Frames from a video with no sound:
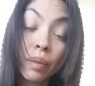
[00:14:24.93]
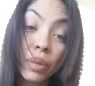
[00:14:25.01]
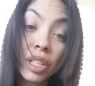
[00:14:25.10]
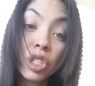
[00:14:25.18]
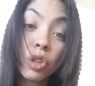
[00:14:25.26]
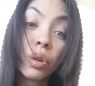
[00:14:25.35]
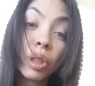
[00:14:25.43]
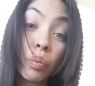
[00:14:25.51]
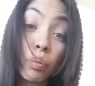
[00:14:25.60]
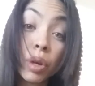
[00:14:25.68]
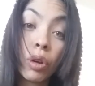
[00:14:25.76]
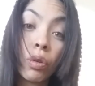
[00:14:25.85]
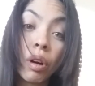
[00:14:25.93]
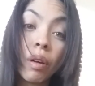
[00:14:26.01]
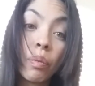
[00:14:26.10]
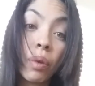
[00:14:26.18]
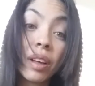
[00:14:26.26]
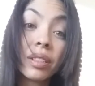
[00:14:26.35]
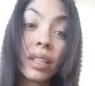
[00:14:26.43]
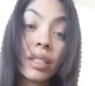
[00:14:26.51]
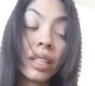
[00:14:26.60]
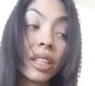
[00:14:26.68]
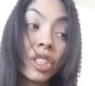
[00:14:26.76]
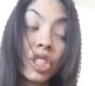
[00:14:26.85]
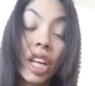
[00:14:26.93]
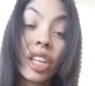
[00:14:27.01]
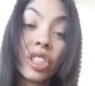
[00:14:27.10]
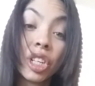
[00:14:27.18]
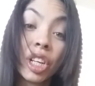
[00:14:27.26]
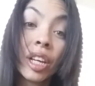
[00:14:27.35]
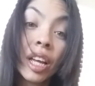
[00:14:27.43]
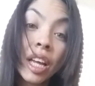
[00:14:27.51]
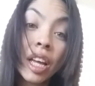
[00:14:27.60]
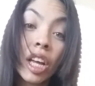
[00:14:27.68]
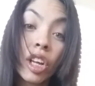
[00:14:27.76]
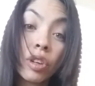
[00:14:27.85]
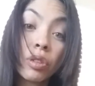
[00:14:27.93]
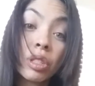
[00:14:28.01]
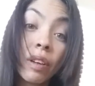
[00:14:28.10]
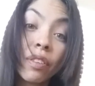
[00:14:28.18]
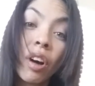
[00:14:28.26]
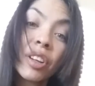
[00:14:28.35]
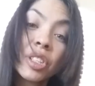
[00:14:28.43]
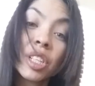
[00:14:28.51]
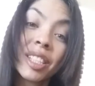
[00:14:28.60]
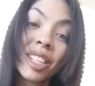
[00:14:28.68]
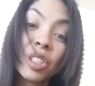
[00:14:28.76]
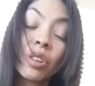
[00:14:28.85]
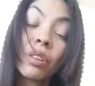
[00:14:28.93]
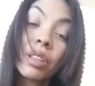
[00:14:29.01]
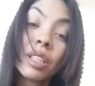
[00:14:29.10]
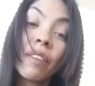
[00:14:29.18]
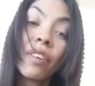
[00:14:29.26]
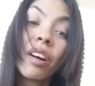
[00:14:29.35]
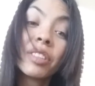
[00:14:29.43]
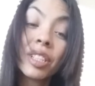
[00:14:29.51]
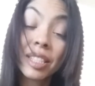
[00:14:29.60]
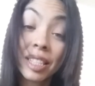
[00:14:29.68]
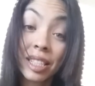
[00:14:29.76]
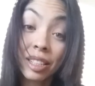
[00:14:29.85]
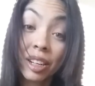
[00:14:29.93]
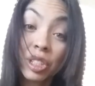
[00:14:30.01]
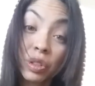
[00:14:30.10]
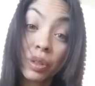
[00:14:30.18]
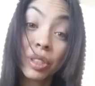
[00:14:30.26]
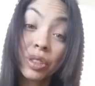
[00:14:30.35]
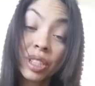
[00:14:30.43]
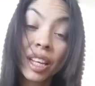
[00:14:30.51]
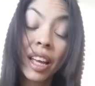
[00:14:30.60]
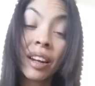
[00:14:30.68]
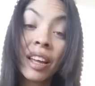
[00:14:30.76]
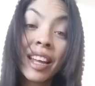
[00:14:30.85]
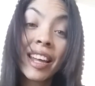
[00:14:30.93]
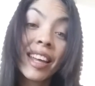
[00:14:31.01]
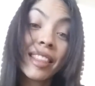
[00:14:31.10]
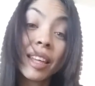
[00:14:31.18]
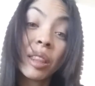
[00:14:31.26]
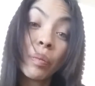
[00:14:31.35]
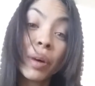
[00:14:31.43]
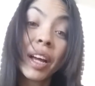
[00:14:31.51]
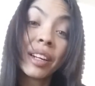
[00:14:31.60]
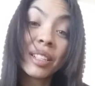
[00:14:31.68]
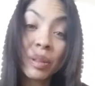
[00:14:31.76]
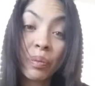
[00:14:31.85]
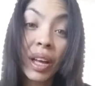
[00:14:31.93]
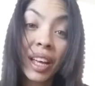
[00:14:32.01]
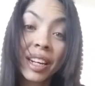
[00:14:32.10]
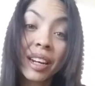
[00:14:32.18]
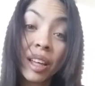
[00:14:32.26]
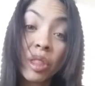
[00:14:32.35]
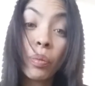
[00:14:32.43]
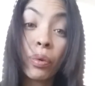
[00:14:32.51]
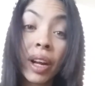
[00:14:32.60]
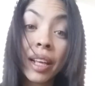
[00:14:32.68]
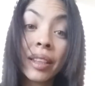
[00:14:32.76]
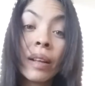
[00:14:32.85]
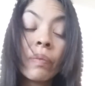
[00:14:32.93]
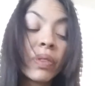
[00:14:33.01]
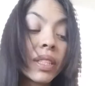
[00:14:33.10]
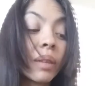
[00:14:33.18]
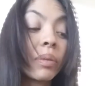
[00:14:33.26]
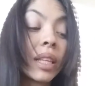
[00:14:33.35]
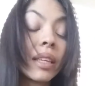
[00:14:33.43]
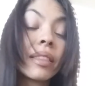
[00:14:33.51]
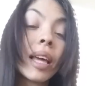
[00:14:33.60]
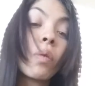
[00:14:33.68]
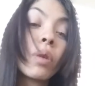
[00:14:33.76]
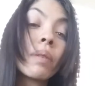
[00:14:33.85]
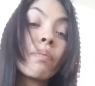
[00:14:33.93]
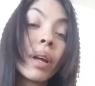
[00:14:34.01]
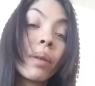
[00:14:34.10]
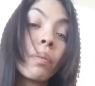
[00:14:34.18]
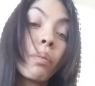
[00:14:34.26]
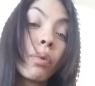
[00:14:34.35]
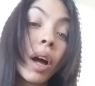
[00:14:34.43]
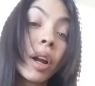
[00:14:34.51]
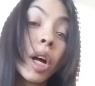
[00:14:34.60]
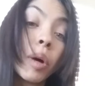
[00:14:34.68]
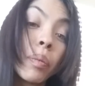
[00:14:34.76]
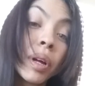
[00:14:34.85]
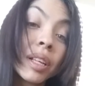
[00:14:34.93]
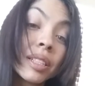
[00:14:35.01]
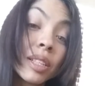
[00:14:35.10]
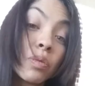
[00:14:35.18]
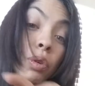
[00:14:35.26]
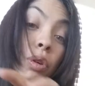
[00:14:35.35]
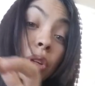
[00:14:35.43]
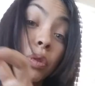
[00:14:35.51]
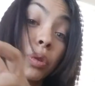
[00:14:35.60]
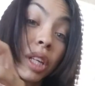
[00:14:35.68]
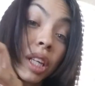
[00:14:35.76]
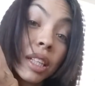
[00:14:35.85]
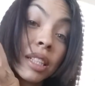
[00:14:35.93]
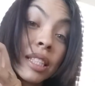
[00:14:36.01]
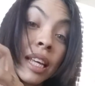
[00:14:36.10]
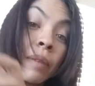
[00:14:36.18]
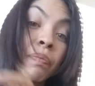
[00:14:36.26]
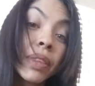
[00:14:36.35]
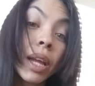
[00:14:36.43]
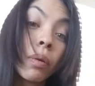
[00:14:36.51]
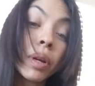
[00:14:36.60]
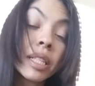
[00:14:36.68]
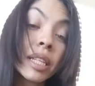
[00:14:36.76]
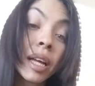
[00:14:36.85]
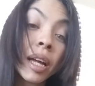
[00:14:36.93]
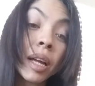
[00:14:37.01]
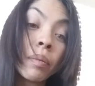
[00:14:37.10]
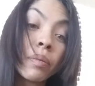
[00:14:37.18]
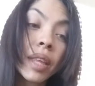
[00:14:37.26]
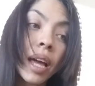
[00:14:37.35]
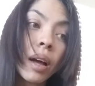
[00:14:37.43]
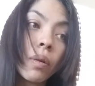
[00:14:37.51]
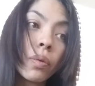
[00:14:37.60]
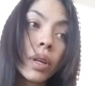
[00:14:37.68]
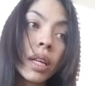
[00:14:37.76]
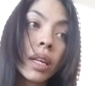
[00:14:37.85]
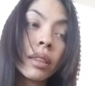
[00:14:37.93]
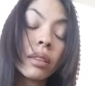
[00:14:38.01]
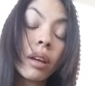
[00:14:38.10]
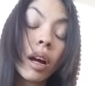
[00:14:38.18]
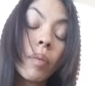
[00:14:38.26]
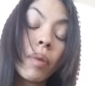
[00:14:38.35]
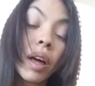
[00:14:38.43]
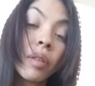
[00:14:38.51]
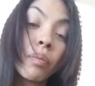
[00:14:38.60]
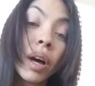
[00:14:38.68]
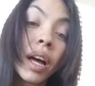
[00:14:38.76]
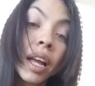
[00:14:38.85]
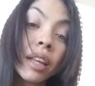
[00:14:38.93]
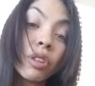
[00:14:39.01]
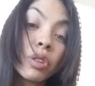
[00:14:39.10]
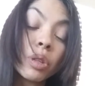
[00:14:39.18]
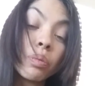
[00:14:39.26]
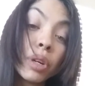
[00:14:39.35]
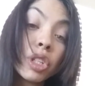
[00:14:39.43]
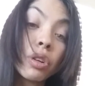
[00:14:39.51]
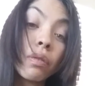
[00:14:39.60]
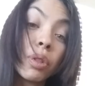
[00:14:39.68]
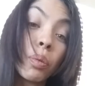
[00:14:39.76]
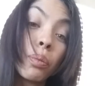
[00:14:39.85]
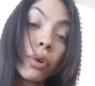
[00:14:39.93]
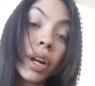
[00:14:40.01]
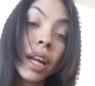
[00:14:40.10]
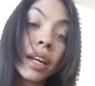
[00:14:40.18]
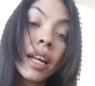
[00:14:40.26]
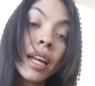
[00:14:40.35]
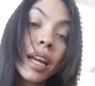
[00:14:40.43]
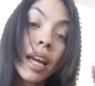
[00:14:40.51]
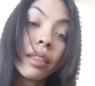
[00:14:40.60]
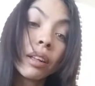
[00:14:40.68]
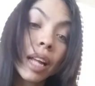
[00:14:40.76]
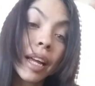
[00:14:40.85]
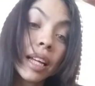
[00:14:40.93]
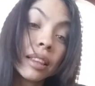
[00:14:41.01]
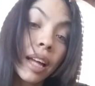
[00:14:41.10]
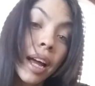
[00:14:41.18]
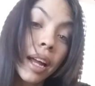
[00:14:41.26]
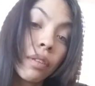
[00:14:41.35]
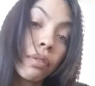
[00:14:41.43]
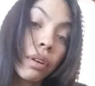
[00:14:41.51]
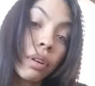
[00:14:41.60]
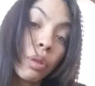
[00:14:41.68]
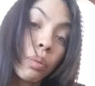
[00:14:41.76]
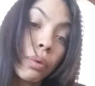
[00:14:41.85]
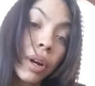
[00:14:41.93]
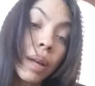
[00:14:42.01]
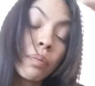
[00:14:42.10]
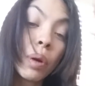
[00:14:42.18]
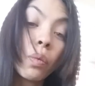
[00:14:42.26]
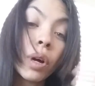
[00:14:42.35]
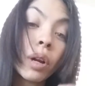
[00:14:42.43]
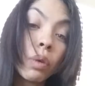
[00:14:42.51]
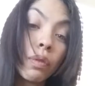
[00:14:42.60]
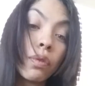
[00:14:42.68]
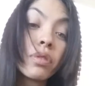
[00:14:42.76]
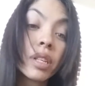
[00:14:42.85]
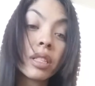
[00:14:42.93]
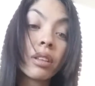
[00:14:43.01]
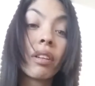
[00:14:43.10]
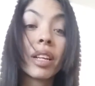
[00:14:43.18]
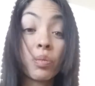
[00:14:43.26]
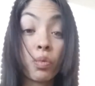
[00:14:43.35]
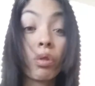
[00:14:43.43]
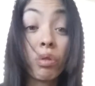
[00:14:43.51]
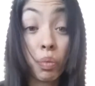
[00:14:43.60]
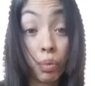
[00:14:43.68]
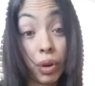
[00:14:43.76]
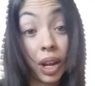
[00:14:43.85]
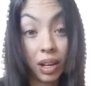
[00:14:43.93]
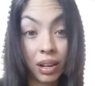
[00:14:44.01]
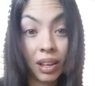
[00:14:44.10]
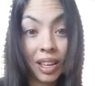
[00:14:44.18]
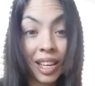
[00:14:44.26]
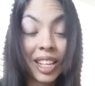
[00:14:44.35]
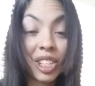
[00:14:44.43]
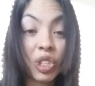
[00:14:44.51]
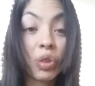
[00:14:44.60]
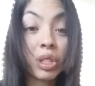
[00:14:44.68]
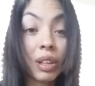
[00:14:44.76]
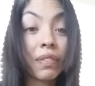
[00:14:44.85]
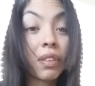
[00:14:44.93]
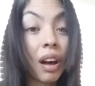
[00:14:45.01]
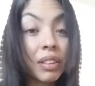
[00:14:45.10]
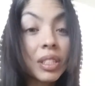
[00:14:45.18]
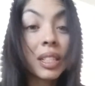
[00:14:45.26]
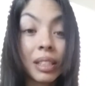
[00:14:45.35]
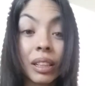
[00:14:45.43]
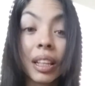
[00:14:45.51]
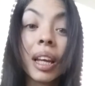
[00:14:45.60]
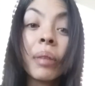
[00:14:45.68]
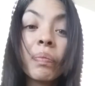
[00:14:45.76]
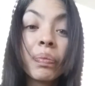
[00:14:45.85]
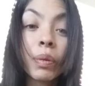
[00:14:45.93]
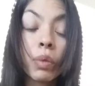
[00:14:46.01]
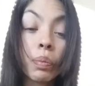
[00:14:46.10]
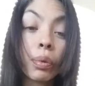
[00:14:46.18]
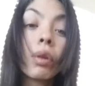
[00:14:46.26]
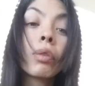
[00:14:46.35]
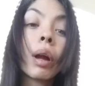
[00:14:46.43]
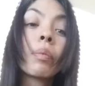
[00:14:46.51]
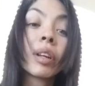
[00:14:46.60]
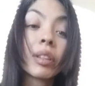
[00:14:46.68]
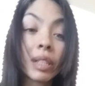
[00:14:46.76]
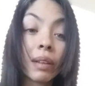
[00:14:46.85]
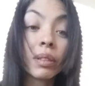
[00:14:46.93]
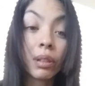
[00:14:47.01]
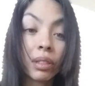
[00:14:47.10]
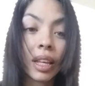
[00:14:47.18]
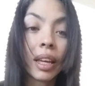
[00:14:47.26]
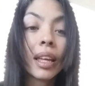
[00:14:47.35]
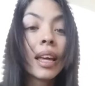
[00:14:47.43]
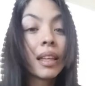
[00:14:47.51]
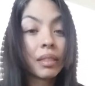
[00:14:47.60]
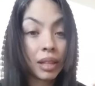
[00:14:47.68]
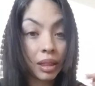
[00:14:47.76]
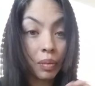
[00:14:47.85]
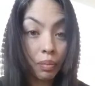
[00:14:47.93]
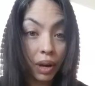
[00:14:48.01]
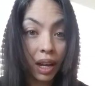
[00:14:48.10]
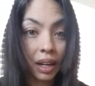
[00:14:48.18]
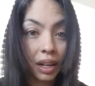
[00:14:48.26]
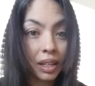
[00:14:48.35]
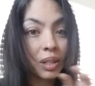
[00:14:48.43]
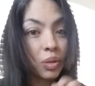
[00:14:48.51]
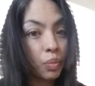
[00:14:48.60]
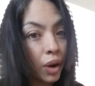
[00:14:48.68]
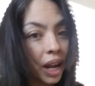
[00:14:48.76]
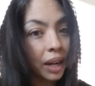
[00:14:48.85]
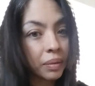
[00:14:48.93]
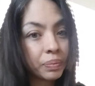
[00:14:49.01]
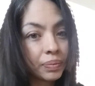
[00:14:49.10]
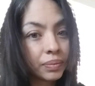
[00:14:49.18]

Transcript: That means you're in the middle of processing and changing your subconscious, because your subconscious is starting to understand that the mind is the mind and not the brain. Something that we've been brought up since we were little kids. Every time that we talk about the mind, there's a picture of the brain and then like a light in front of the brain. But what we focus on is more of the brain. So subconsciously, we program ourselves to think that the mind is the brain.